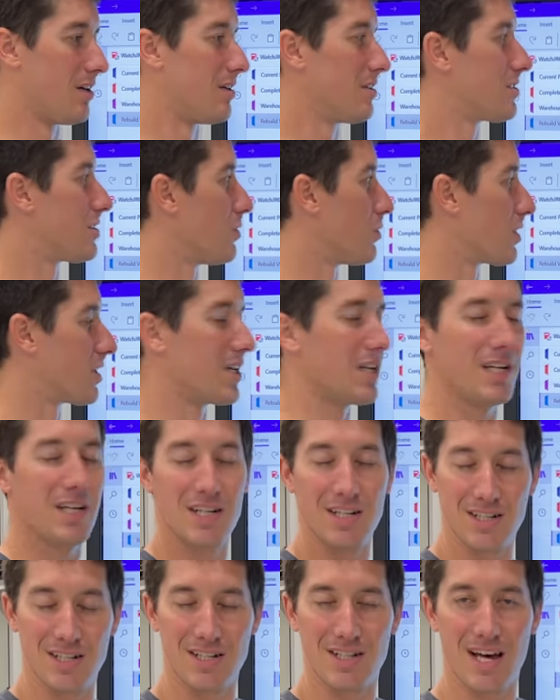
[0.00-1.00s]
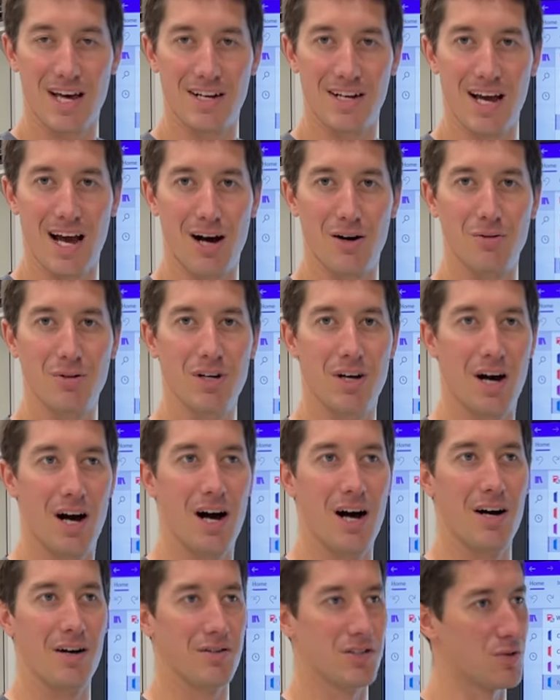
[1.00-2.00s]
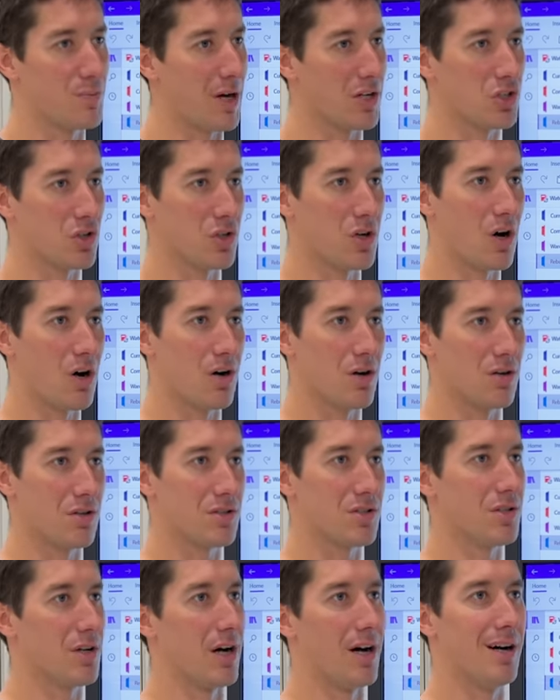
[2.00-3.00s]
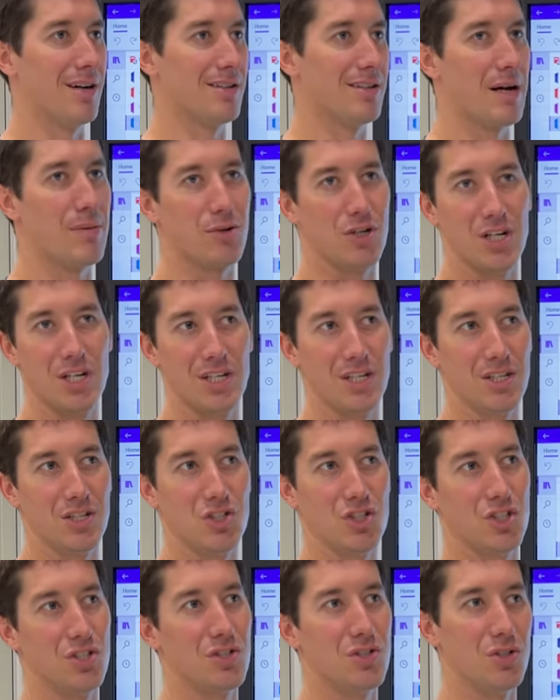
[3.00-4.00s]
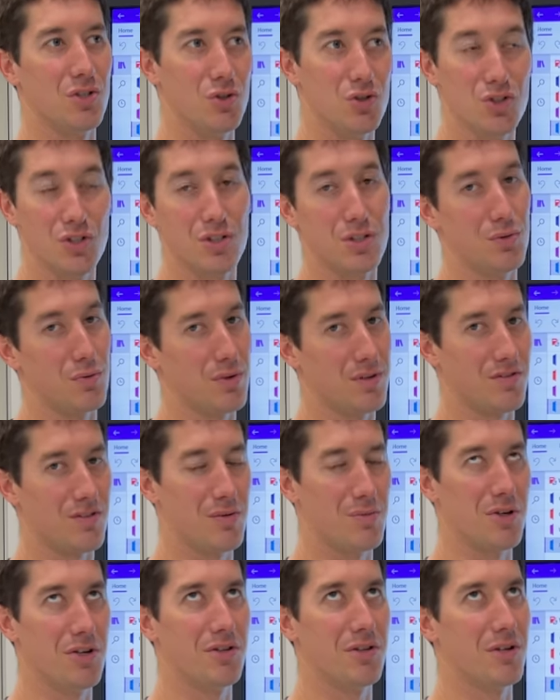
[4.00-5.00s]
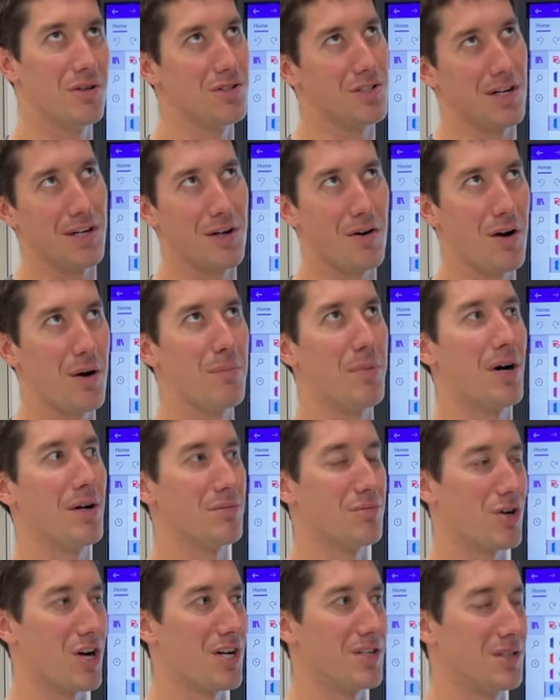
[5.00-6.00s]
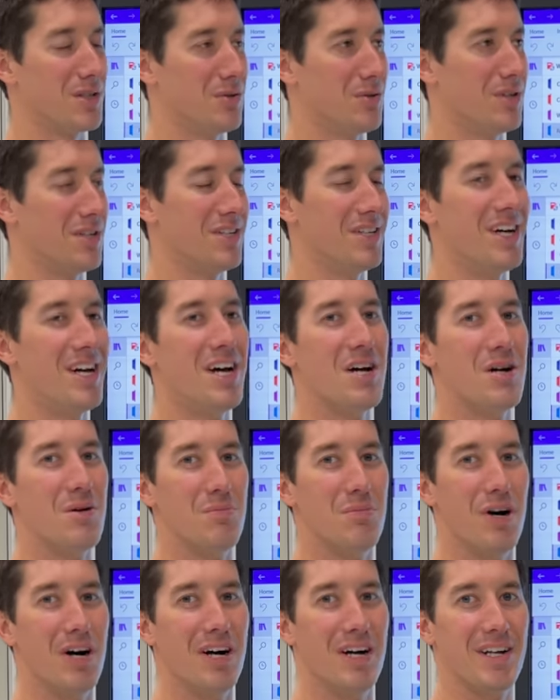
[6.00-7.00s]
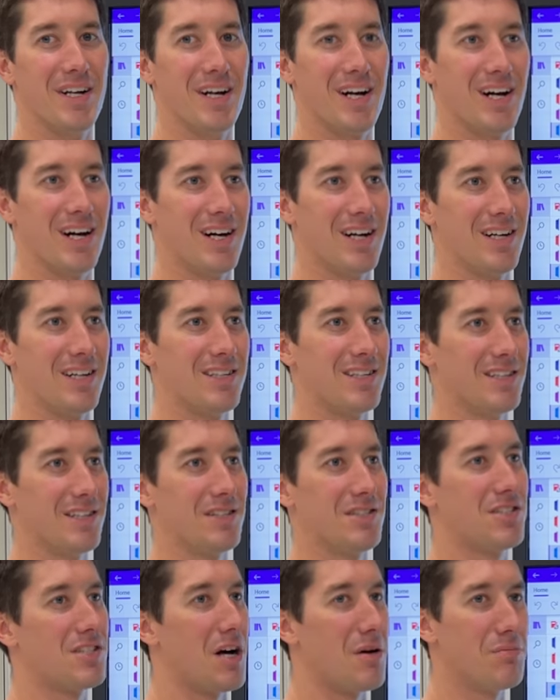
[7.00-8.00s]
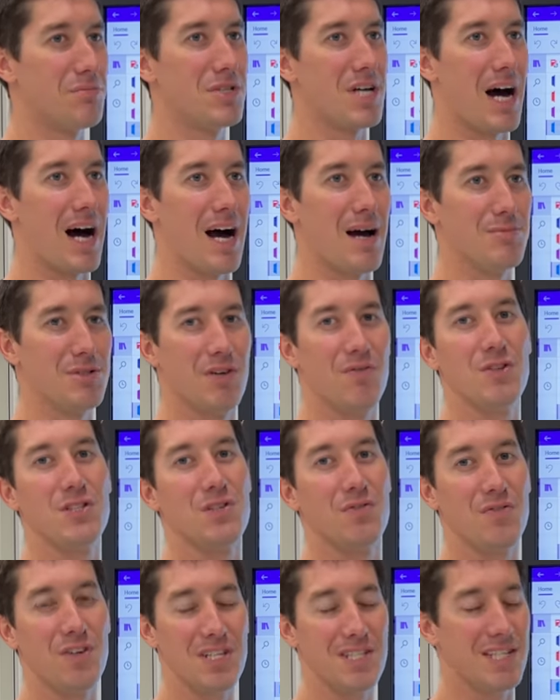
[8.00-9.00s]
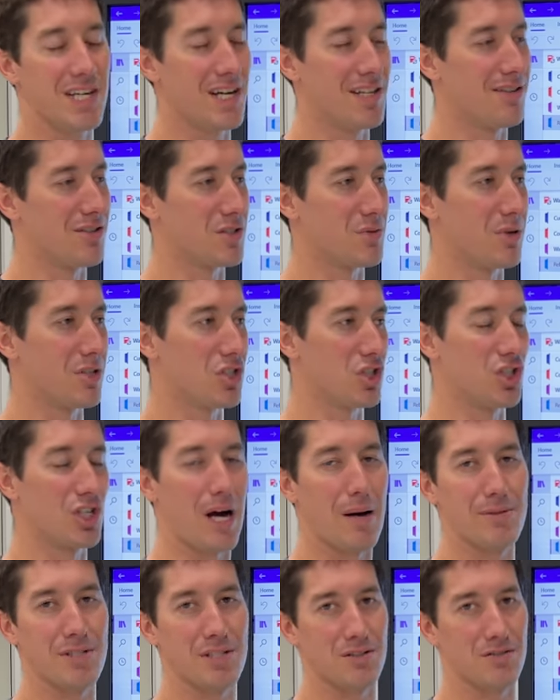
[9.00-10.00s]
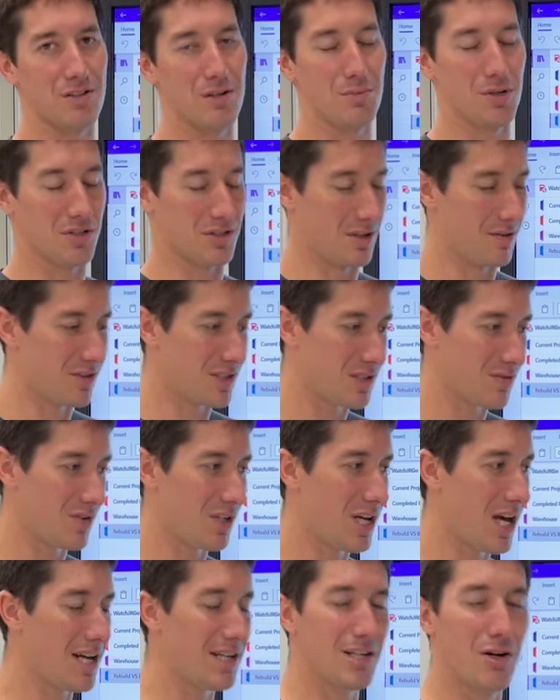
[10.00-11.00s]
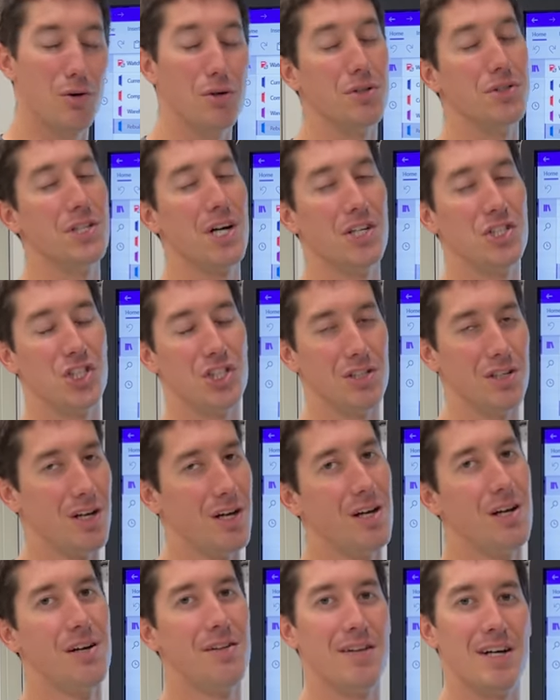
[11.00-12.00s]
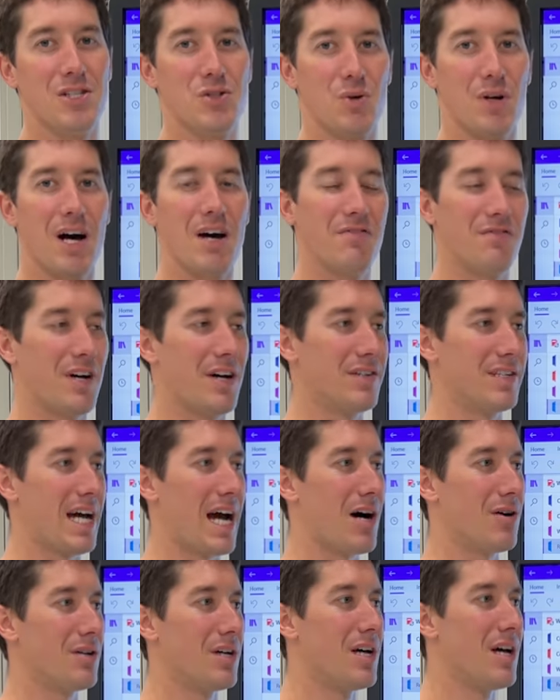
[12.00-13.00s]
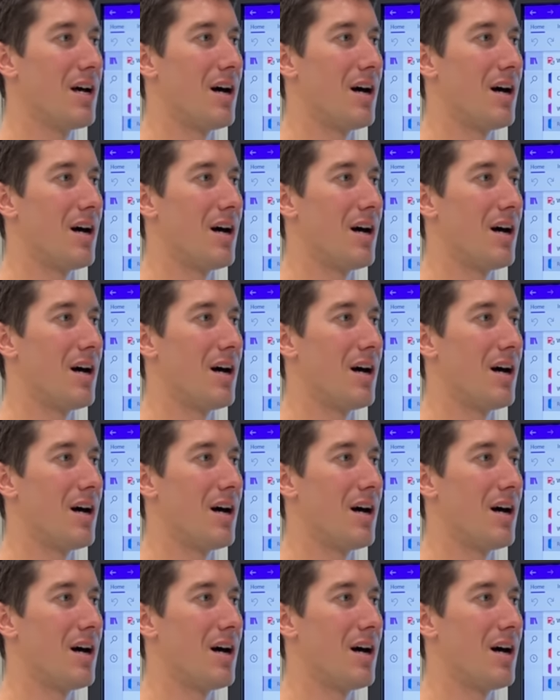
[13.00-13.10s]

So we're going to get into that now. Special cars, Lamborghini engines, usually you'd want to rebuild those. I know I bought a brand new one. But sometimes, if it's a V10, there's a bunch of shops that'll rebuild it. If it's the V8, no one will touch it. That's what I found out.